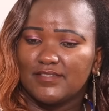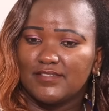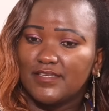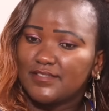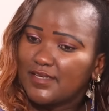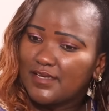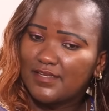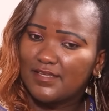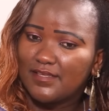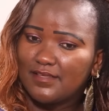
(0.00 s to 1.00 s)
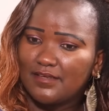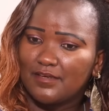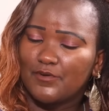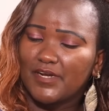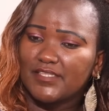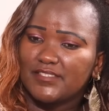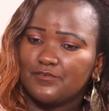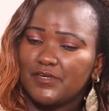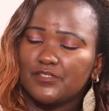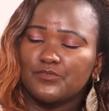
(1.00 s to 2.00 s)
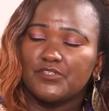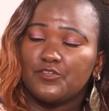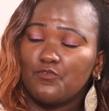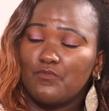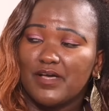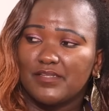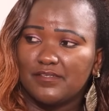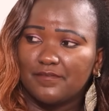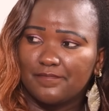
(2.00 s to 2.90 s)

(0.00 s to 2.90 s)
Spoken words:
Sasa, wakati walirudi nyumbani,